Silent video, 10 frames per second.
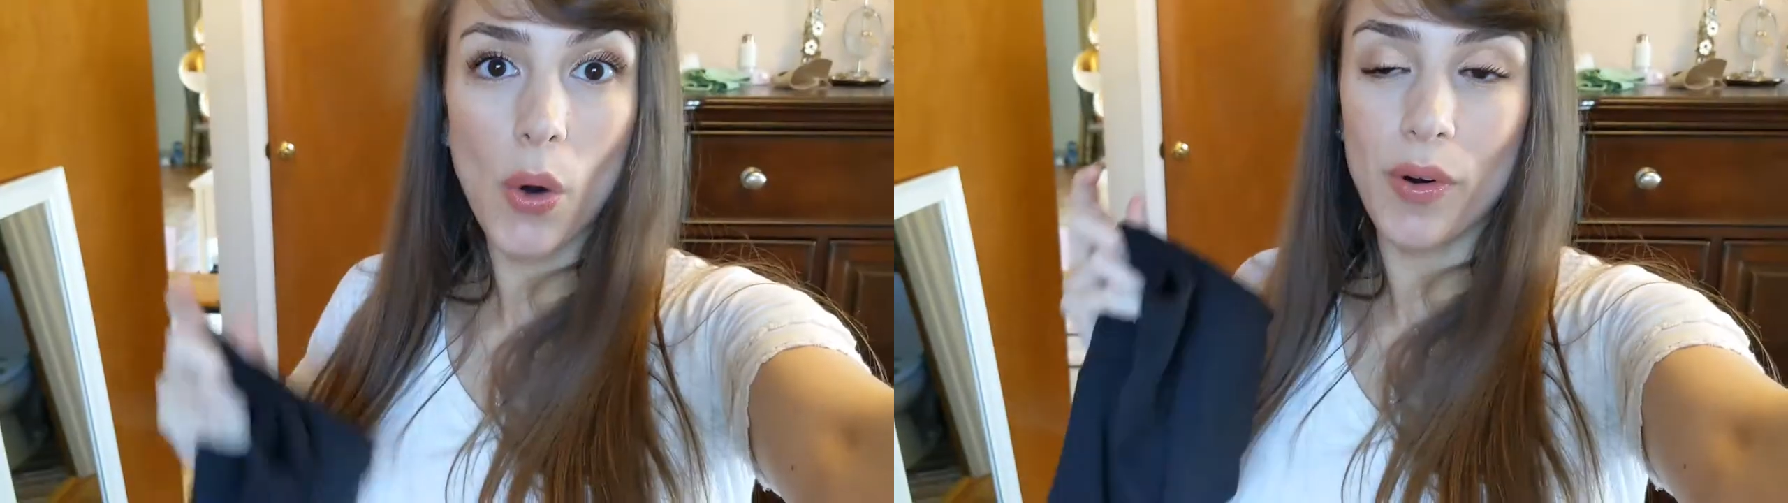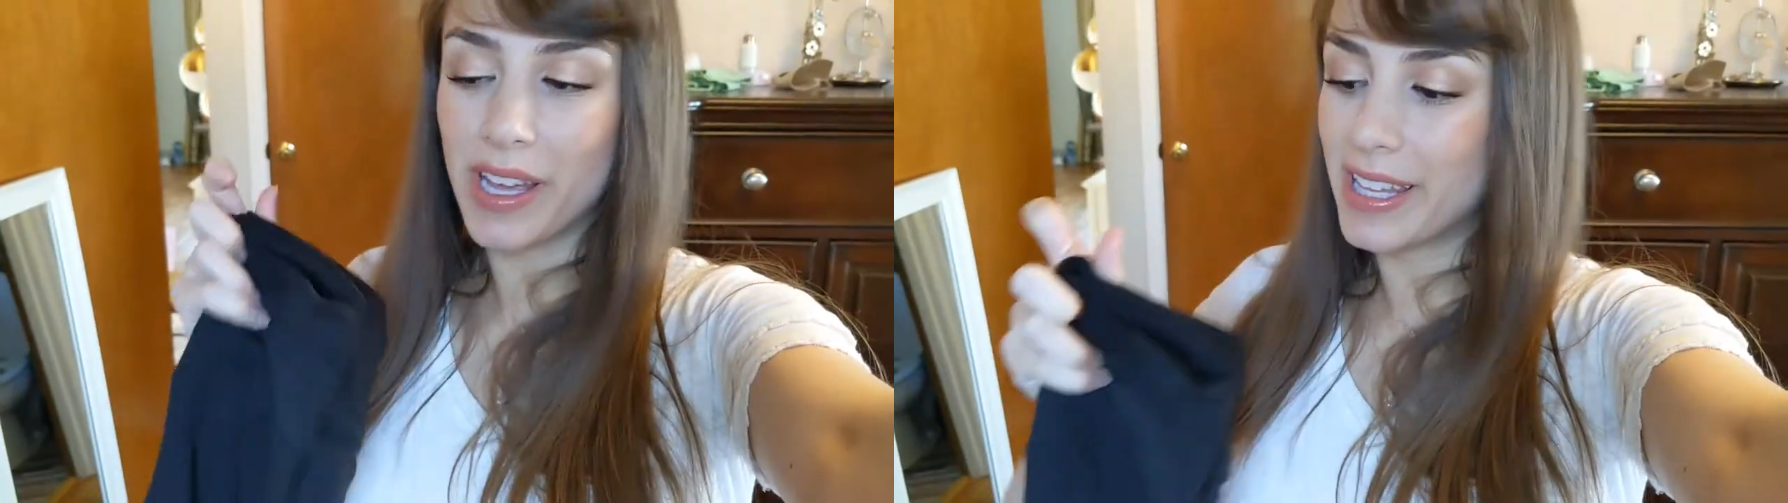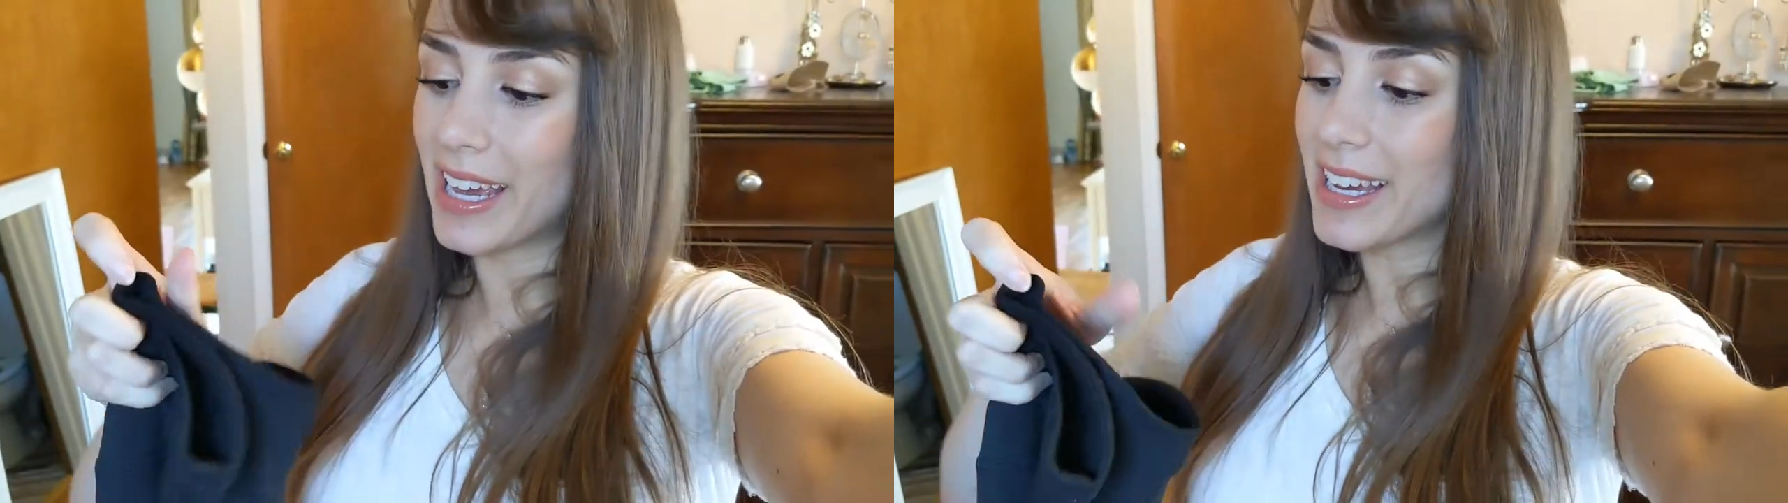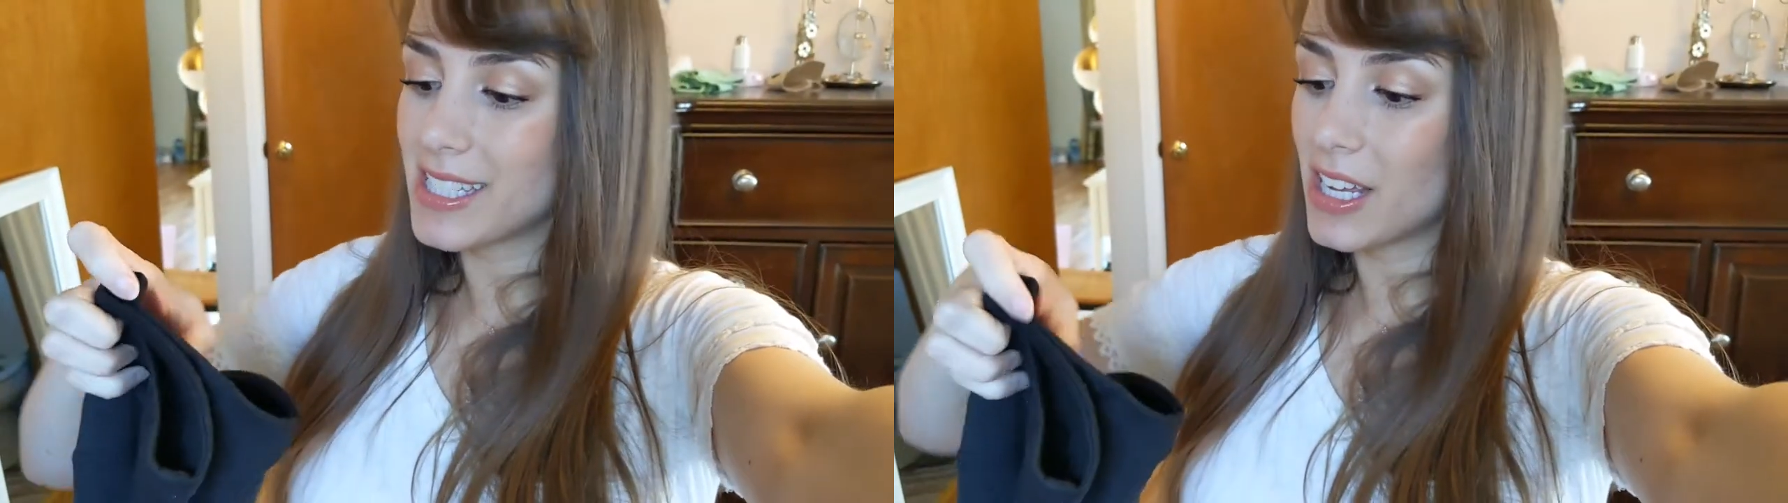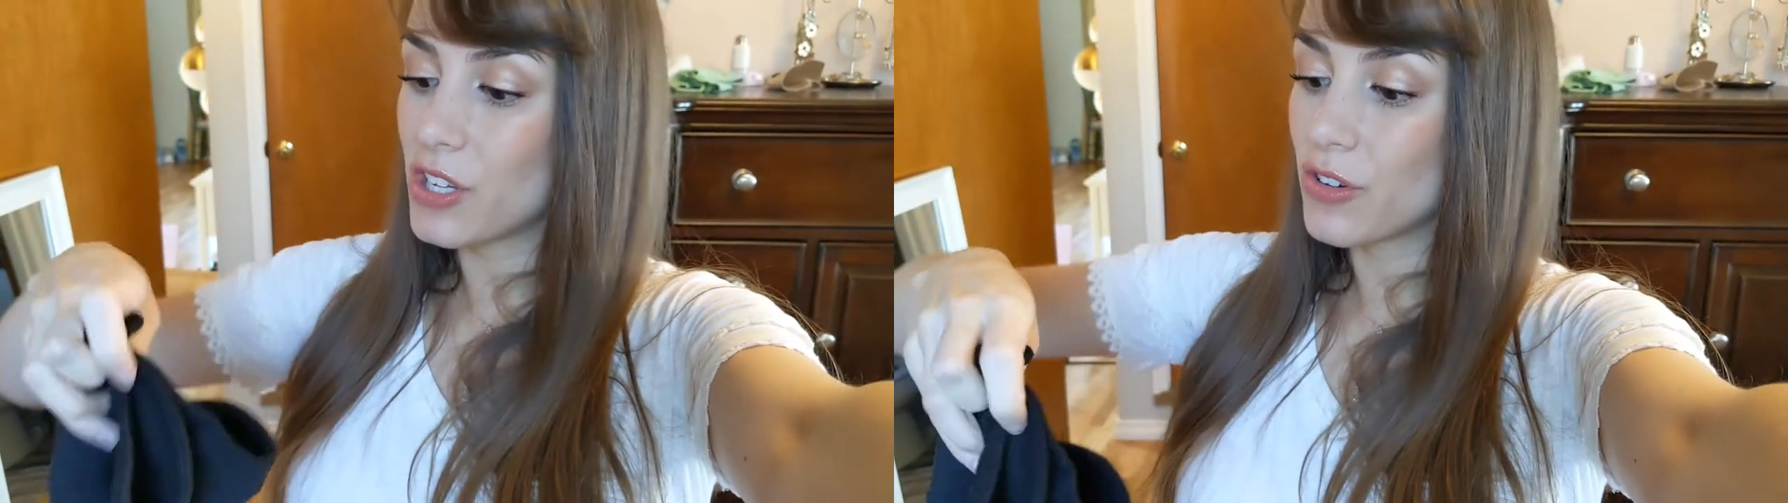Oh, and like I
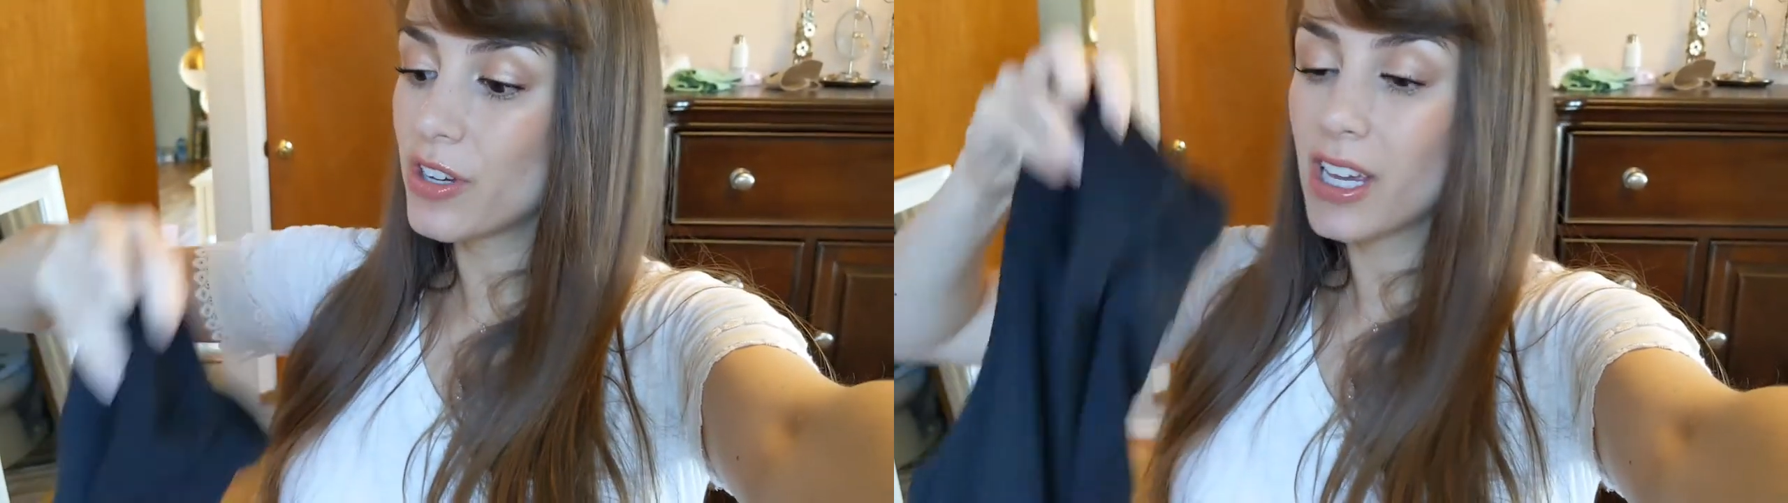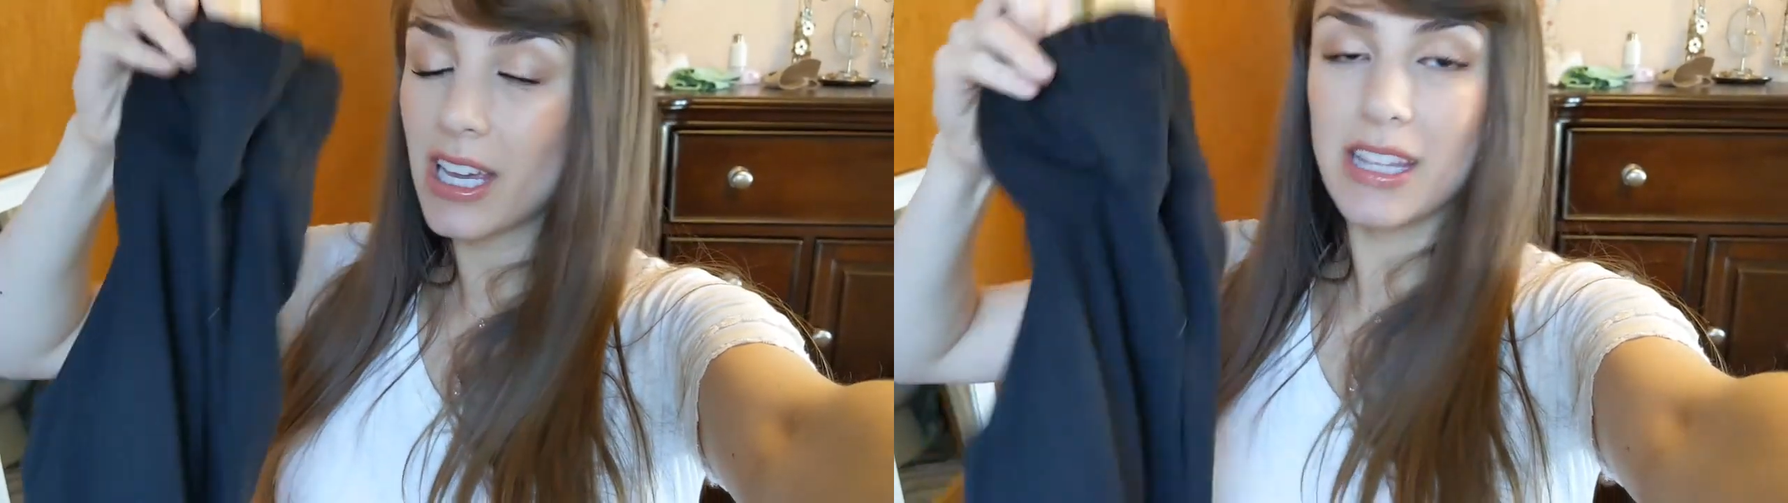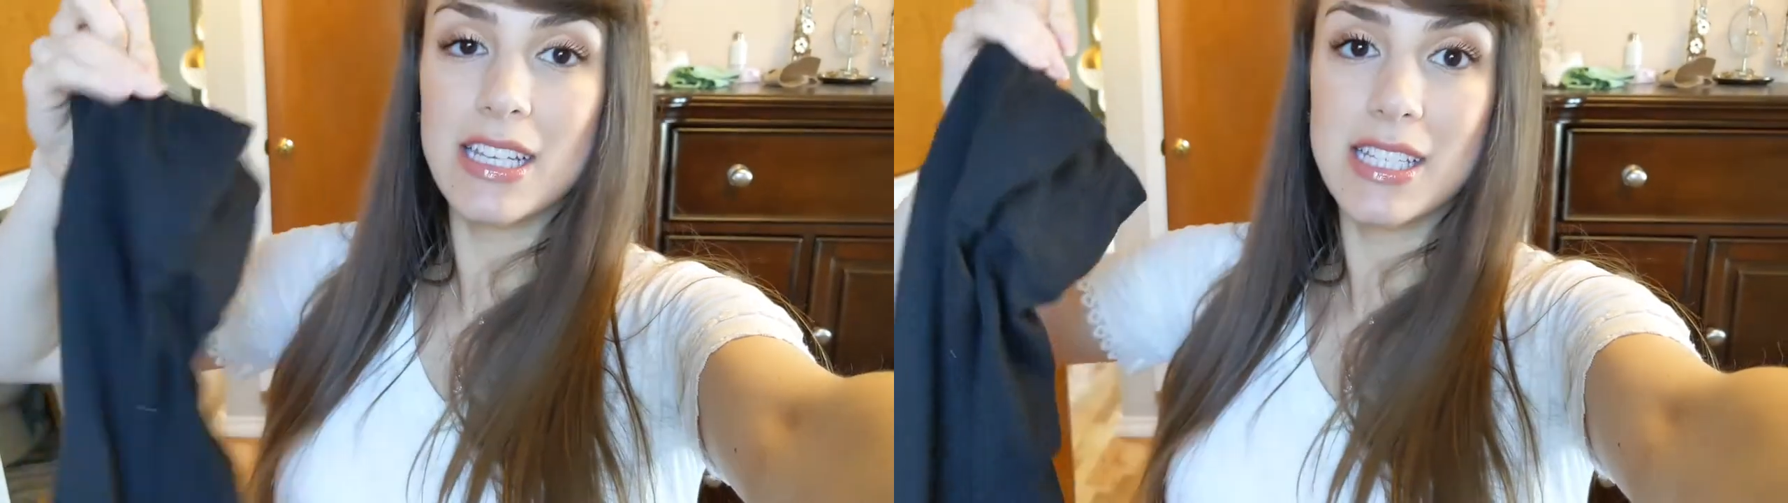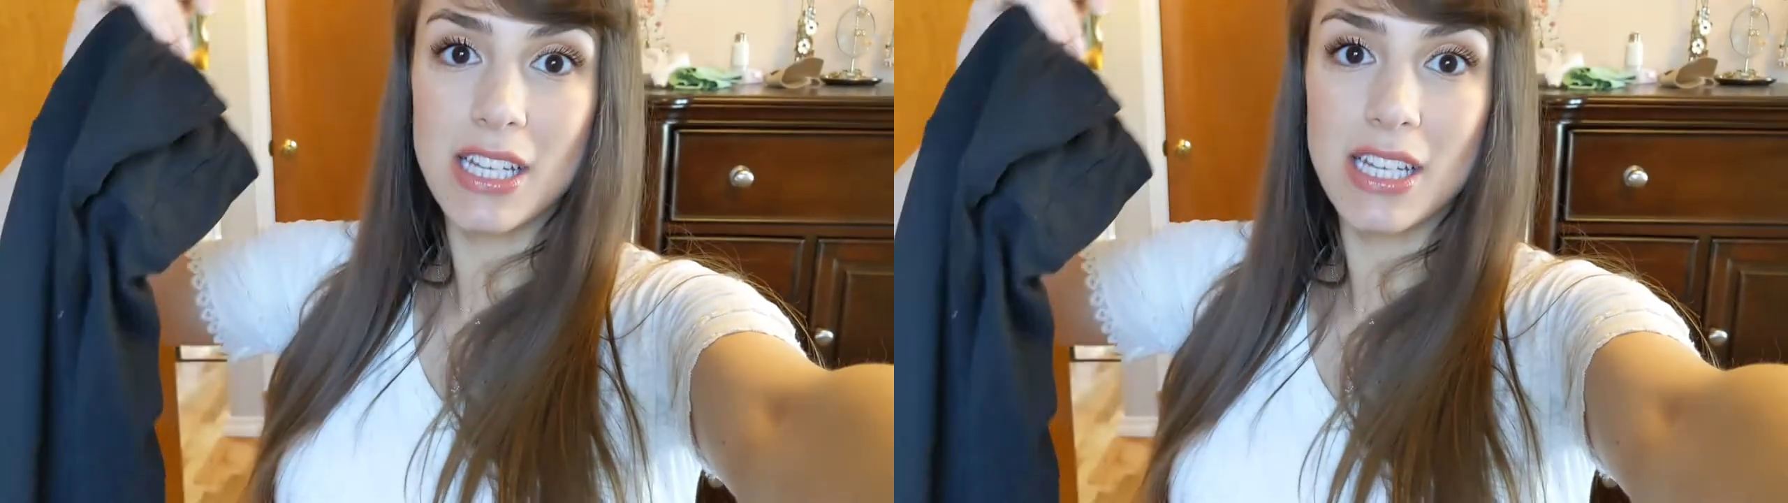said, you can get these